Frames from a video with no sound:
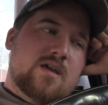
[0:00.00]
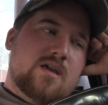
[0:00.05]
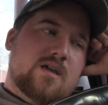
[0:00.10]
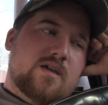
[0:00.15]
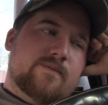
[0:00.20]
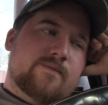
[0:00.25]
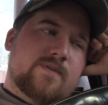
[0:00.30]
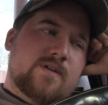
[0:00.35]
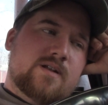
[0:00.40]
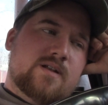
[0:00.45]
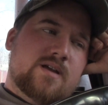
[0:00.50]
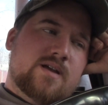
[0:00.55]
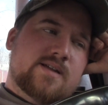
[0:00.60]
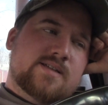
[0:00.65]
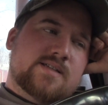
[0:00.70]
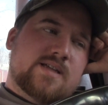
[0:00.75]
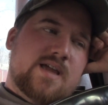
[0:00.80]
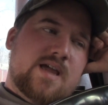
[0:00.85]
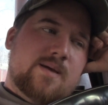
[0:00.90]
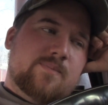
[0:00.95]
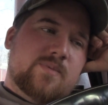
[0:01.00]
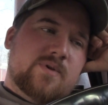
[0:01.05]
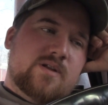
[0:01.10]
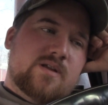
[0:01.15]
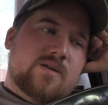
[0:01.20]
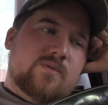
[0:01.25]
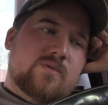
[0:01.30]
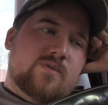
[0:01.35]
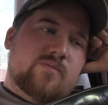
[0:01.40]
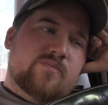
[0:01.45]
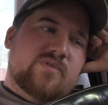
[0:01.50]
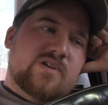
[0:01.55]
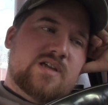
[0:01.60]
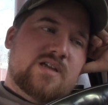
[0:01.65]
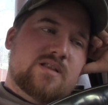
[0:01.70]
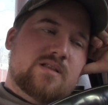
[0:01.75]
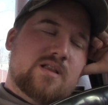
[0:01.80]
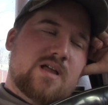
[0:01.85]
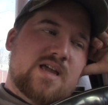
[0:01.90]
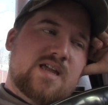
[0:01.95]
If it does happen, it would
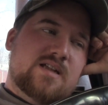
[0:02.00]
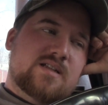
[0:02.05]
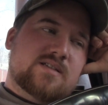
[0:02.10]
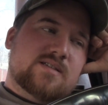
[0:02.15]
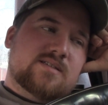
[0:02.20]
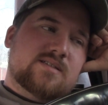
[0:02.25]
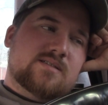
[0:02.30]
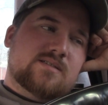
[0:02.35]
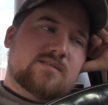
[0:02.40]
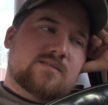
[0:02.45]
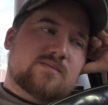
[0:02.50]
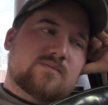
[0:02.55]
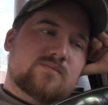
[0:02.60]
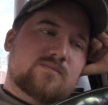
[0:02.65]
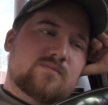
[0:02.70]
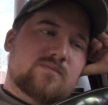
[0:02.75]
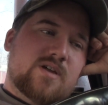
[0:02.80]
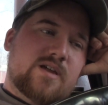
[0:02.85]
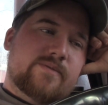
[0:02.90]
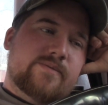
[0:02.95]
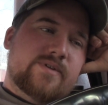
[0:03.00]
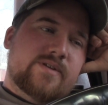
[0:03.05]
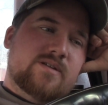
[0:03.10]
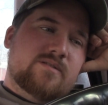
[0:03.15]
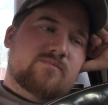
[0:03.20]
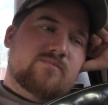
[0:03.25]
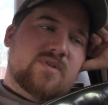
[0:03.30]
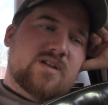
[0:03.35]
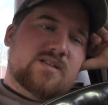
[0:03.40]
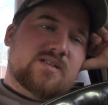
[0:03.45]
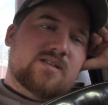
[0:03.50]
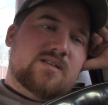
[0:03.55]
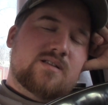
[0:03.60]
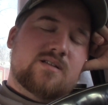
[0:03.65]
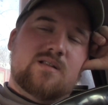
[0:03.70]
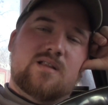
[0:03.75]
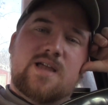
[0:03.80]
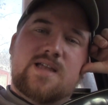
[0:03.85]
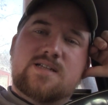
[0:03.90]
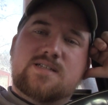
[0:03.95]
be late, maybe mid
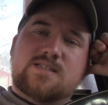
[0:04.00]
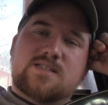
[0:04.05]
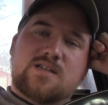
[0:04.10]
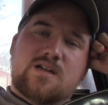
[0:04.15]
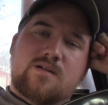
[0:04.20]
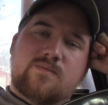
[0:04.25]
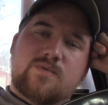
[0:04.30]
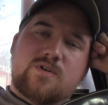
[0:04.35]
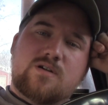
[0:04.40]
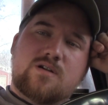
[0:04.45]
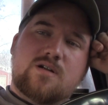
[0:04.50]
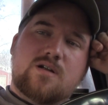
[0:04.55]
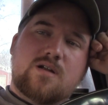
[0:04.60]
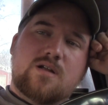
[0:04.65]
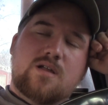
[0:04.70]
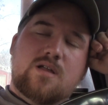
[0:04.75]
to late summer.